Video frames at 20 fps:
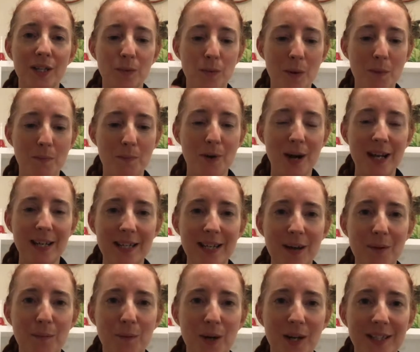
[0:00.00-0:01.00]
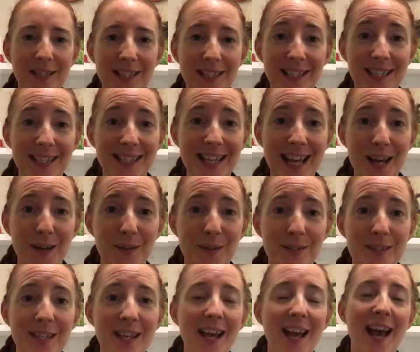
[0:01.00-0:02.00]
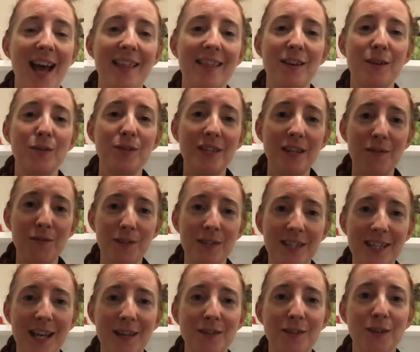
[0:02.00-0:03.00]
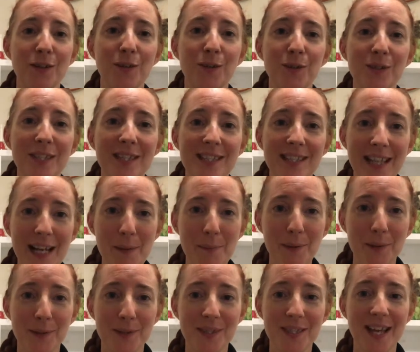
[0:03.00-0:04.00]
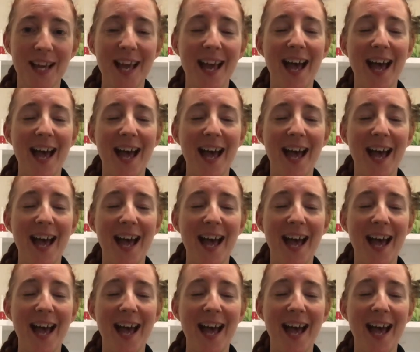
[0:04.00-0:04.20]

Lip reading: we break down words into sounds, and those different sounds are called syllables,